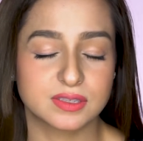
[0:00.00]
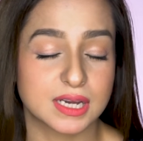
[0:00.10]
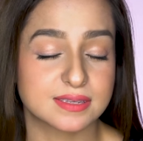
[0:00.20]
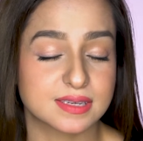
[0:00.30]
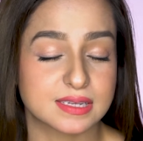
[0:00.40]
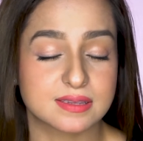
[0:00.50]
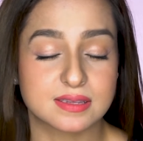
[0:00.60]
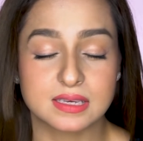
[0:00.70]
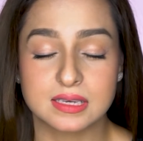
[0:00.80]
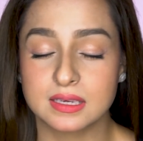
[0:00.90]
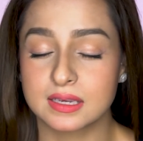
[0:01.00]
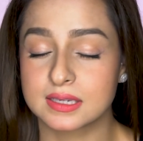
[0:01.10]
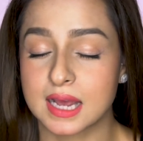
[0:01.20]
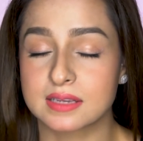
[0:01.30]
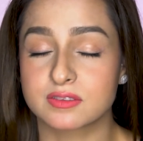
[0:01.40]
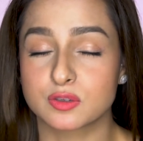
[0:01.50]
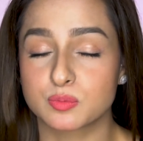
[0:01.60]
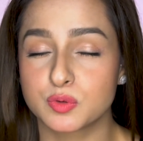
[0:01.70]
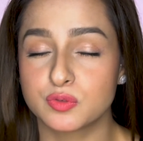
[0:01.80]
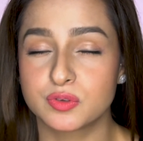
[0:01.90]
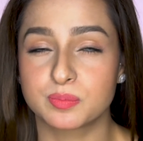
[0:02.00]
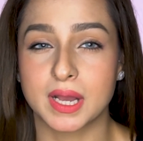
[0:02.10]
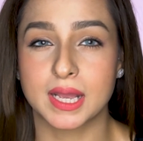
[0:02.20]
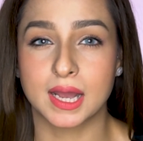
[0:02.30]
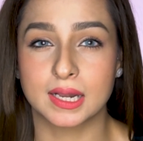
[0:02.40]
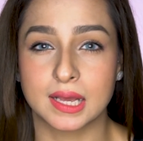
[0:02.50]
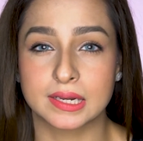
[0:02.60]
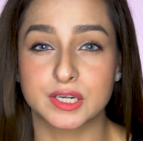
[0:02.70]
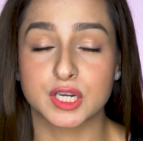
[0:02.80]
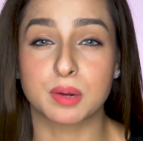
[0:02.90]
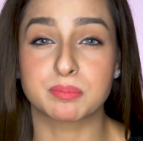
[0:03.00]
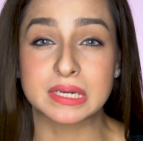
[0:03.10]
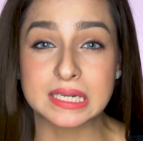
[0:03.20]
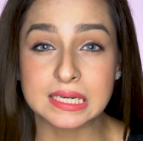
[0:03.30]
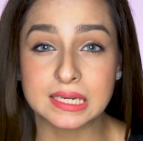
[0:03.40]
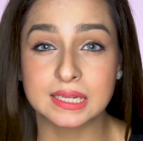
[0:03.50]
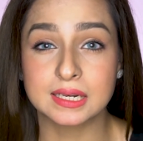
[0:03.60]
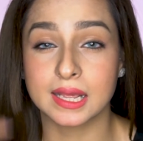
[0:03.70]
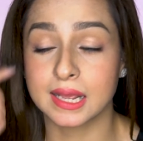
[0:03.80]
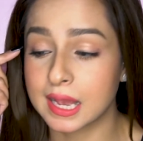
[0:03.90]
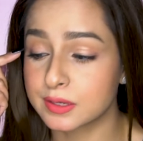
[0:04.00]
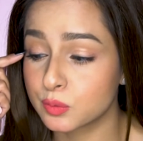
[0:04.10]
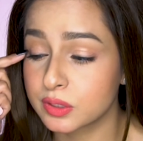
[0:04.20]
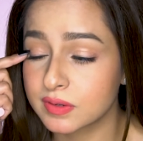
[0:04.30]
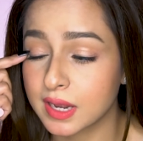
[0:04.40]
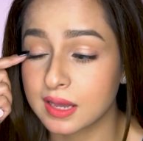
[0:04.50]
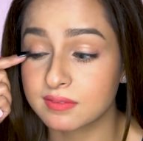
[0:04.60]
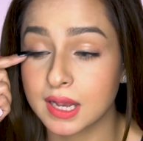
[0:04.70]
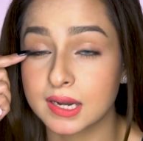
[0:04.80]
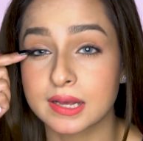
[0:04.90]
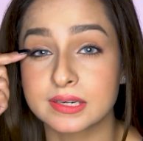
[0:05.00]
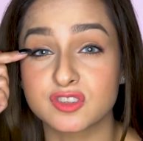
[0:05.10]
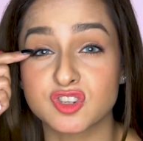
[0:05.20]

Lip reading: you guys can see, it has removed my eyeliner completely. Like, I don't even have eyeliner